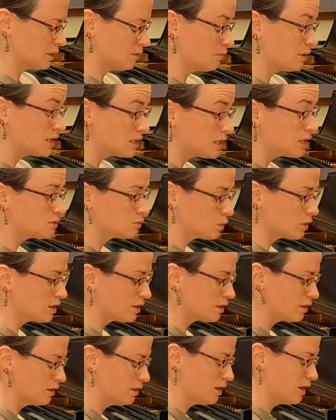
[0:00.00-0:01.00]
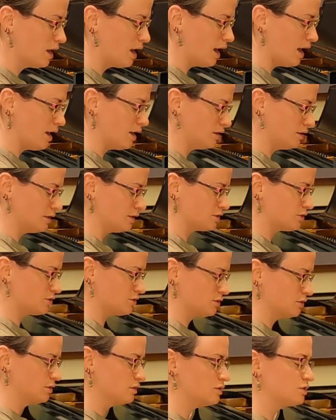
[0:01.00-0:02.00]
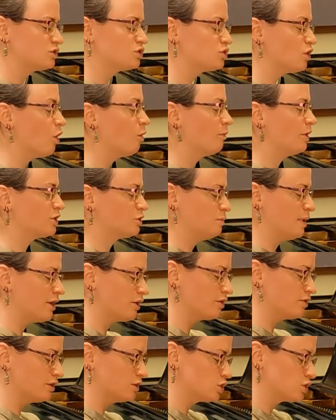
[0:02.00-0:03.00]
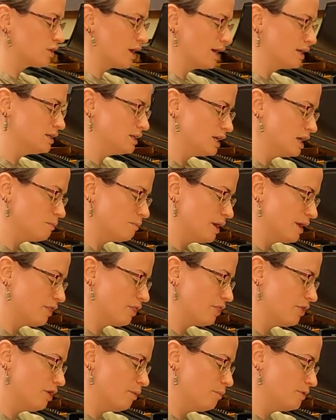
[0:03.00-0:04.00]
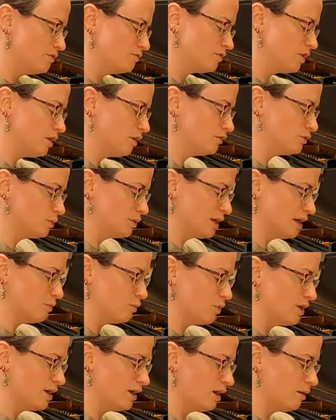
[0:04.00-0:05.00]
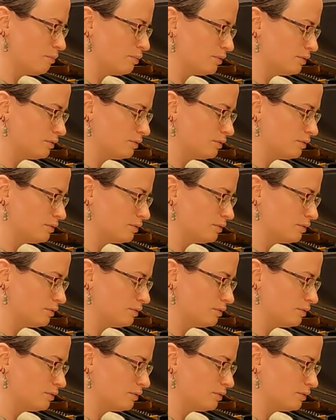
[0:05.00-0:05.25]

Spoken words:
it does work, and it's so much better than trying to get my thumb involved when I'm way up